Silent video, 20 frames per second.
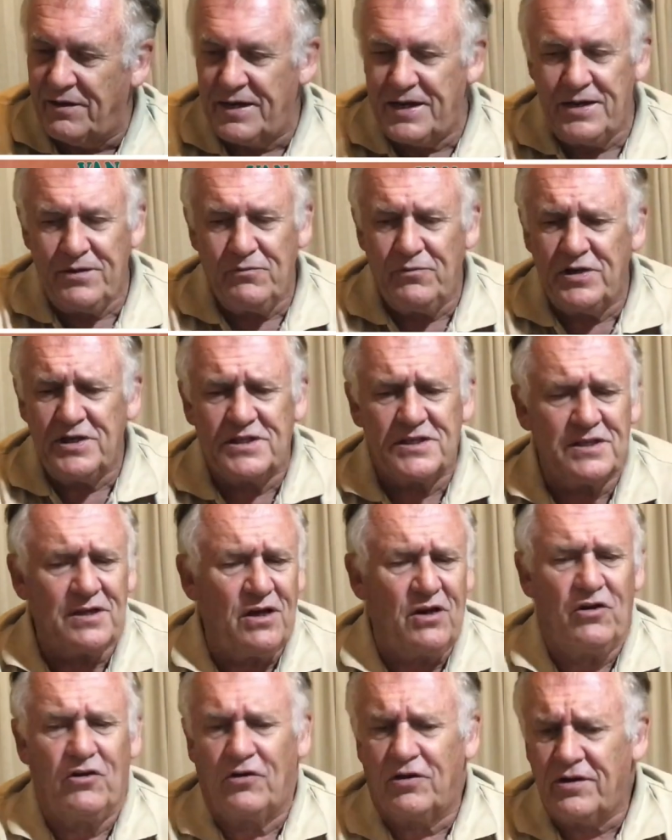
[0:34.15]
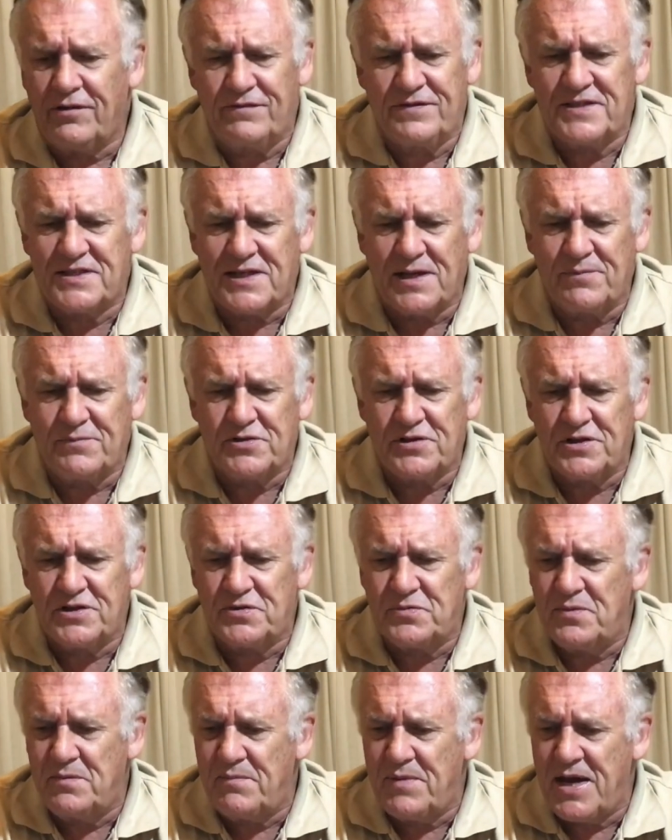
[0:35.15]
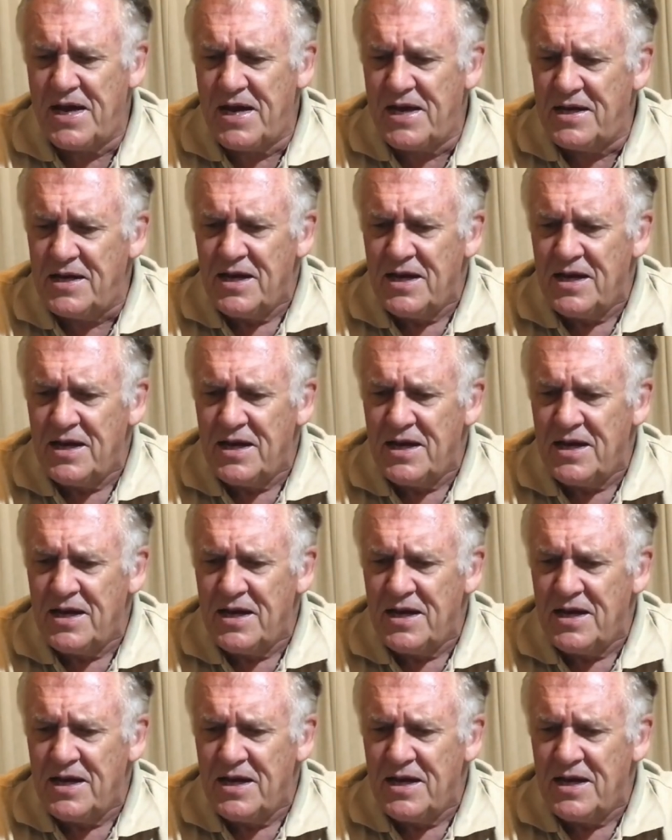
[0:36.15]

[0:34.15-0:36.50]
in which a lot of assumptions were made,